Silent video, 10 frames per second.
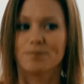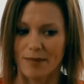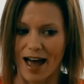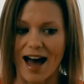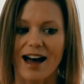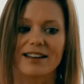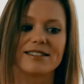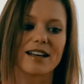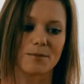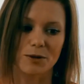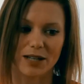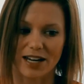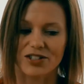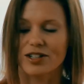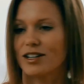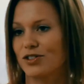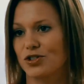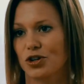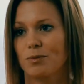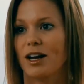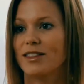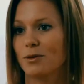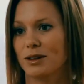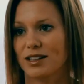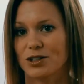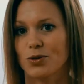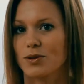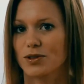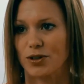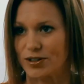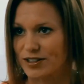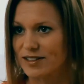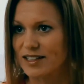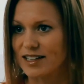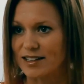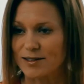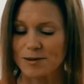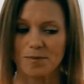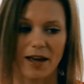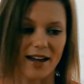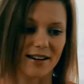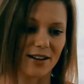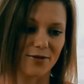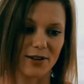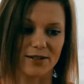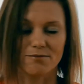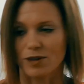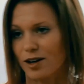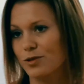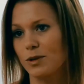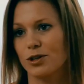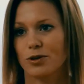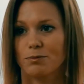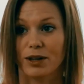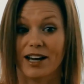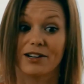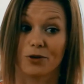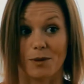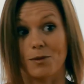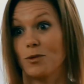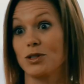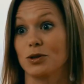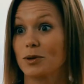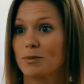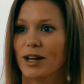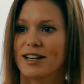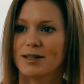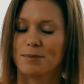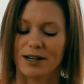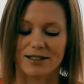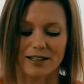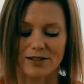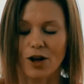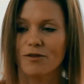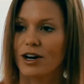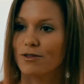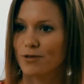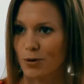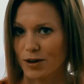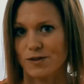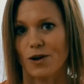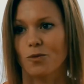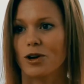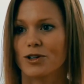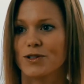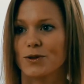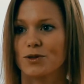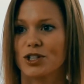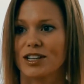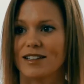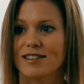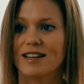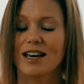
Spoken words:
has a mutation in its germline that would lead to a certain disease. And if it does, we don't implant it, or maybe we do implant it, but it's all very focused on 1 or 2 genes.